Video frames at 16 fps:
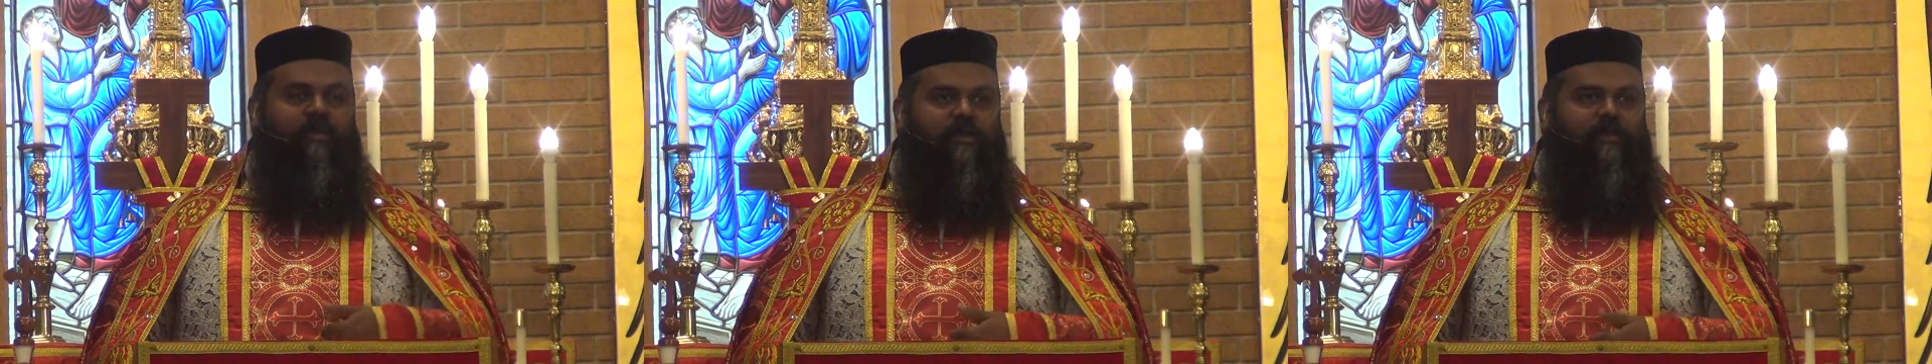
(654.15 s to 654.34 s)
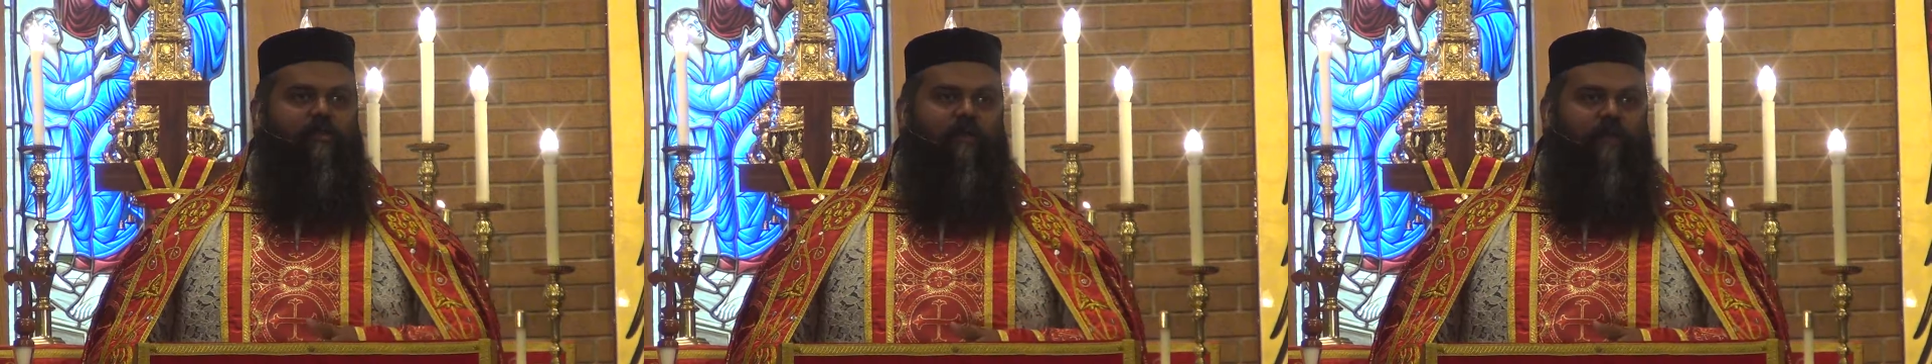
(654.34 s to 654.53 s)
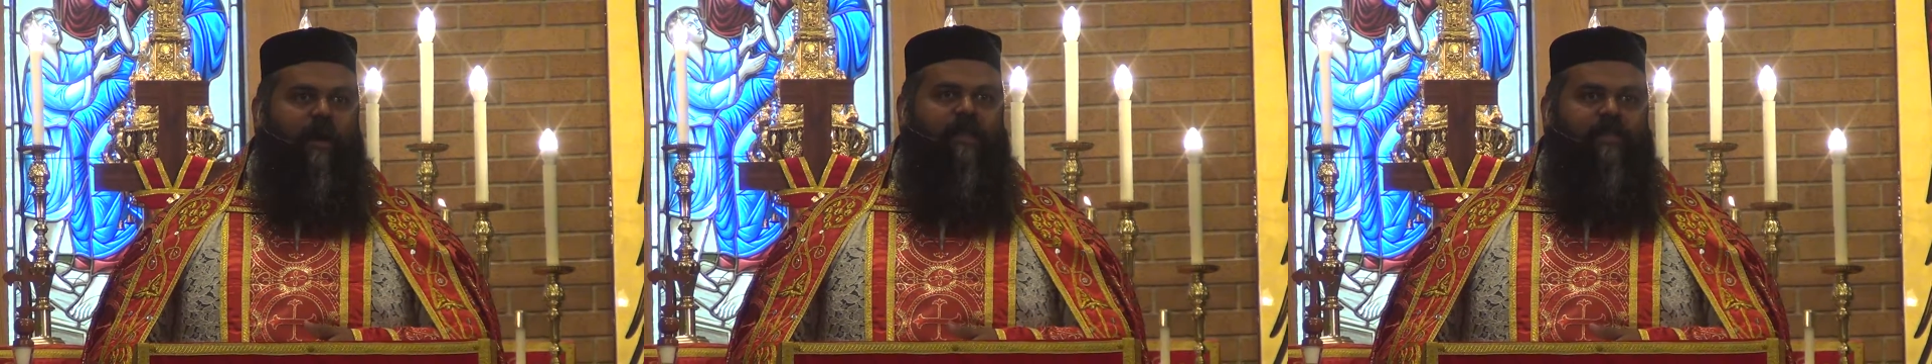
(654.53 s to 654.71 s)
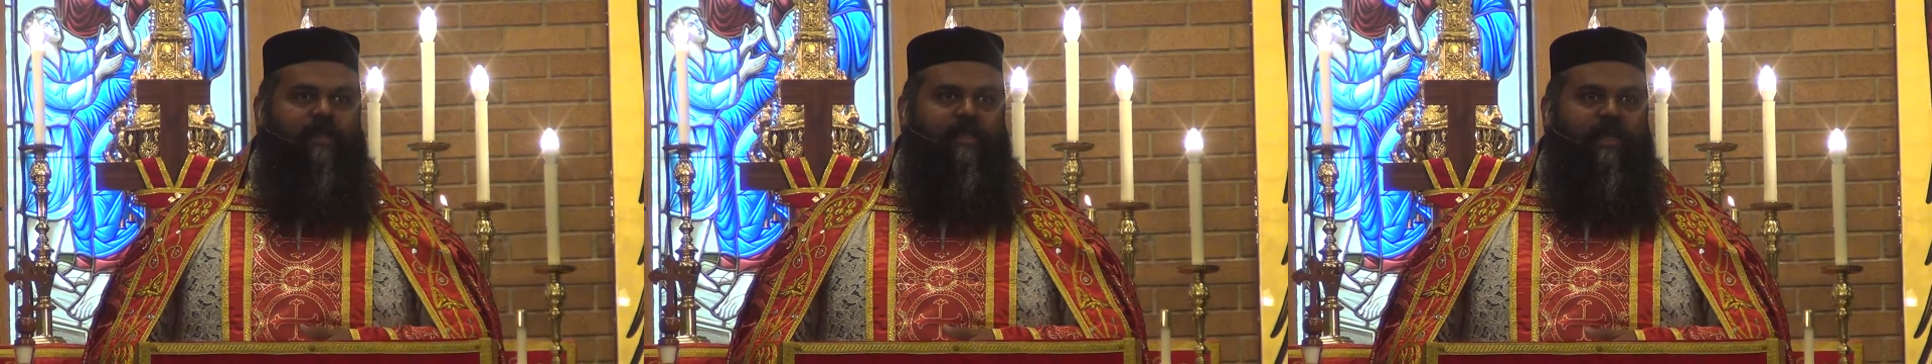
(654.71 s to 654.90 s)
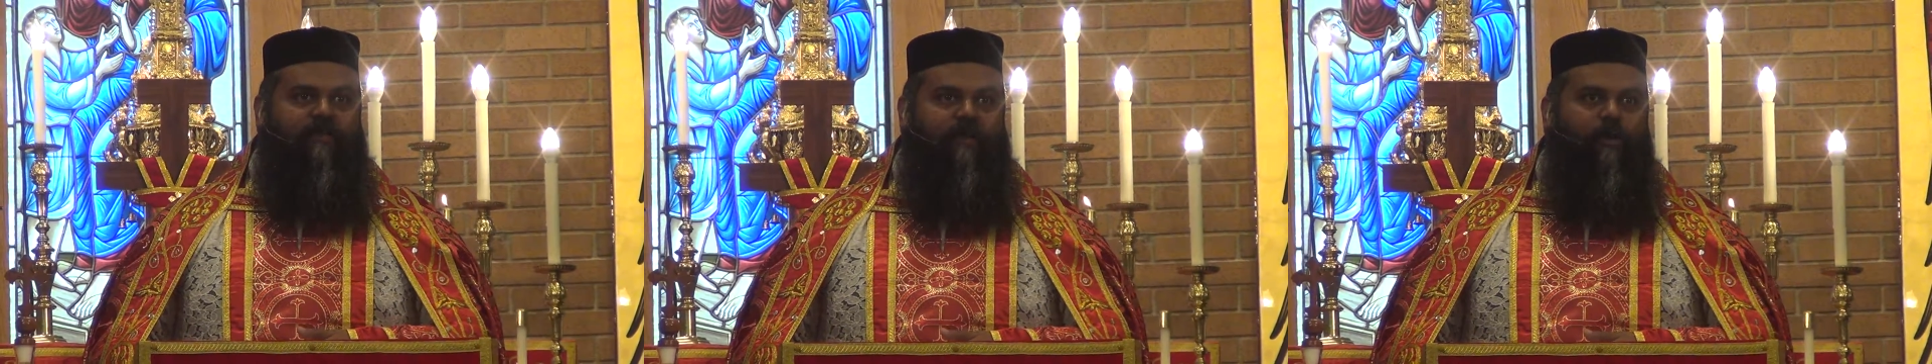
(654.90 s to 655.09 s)
there's 12
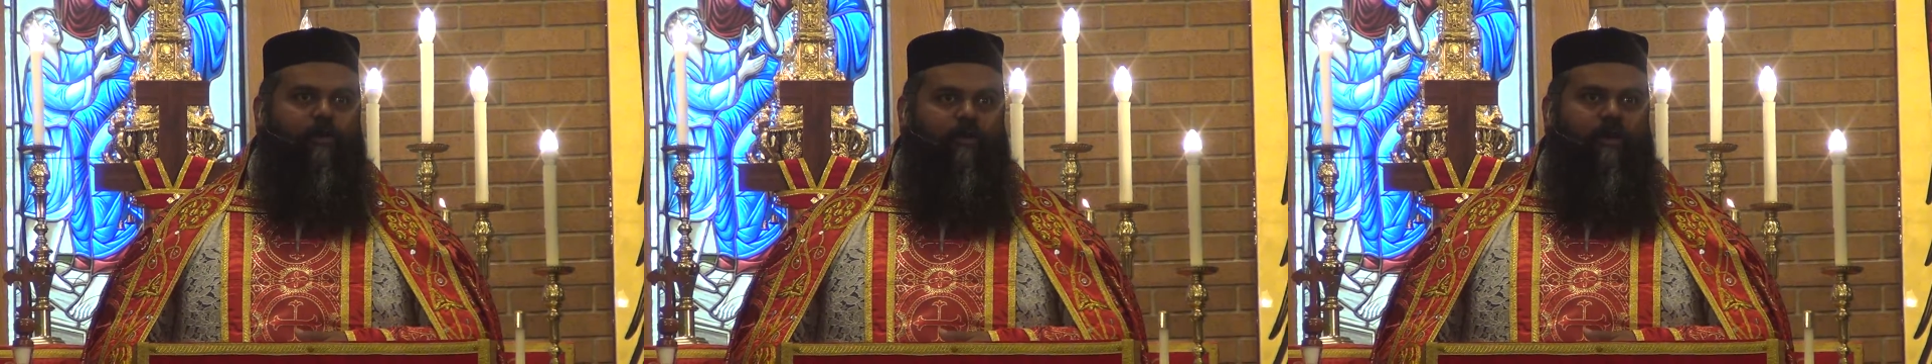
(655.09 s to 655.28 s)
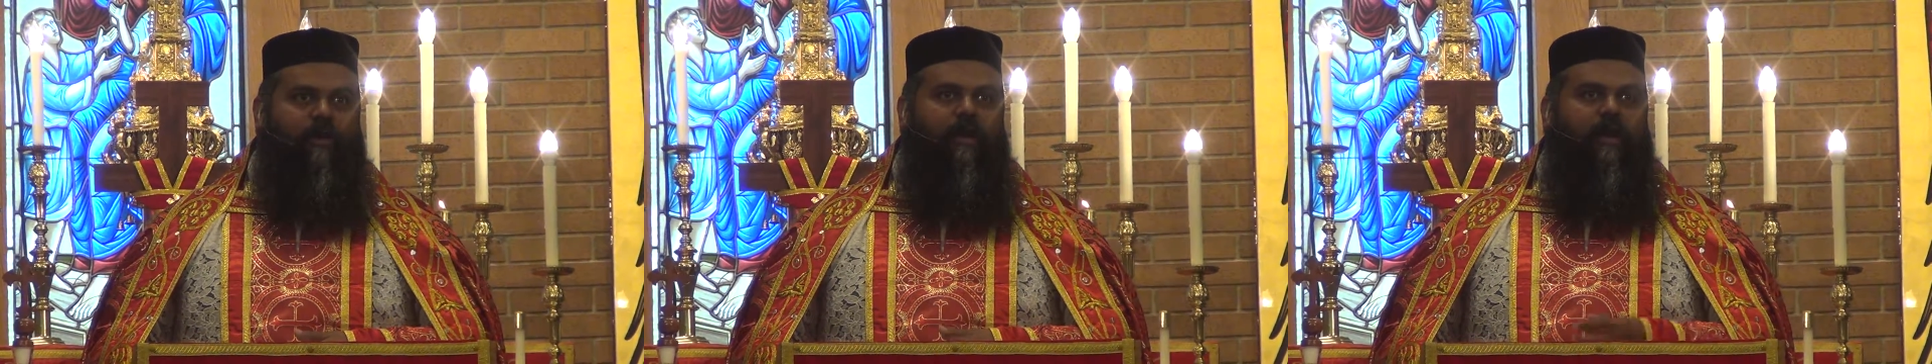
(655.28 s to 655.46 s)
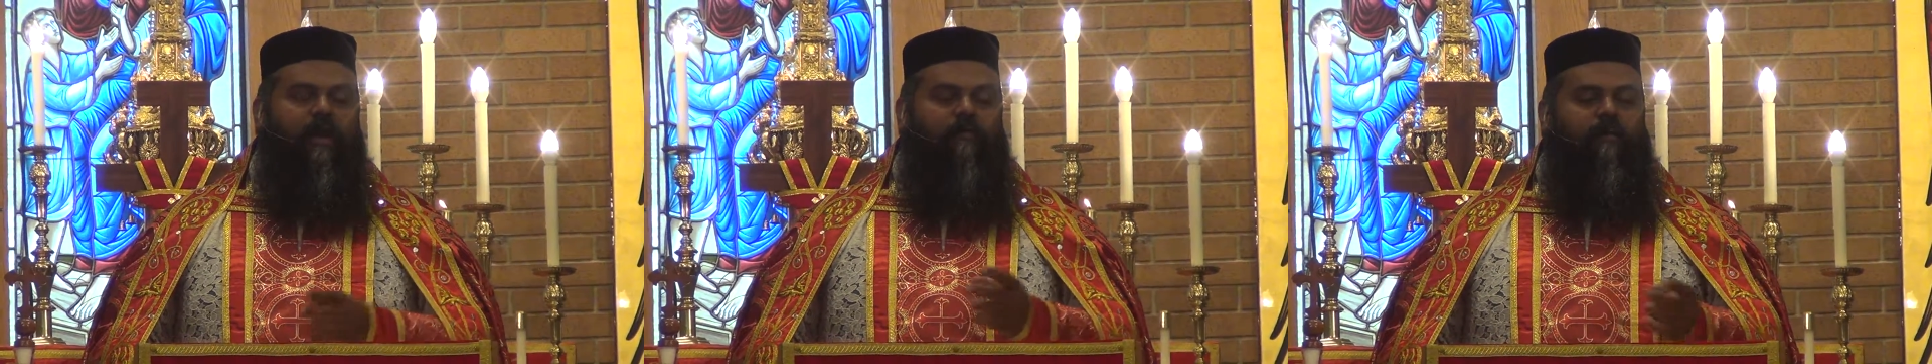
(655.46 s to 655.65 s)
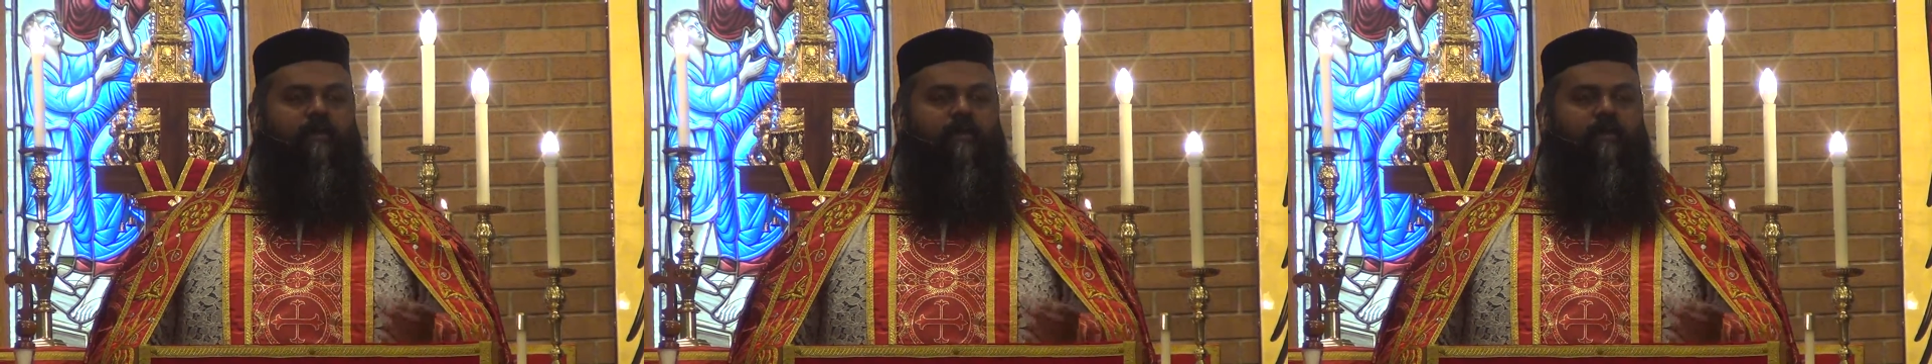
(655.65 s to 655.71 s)
baskets left over.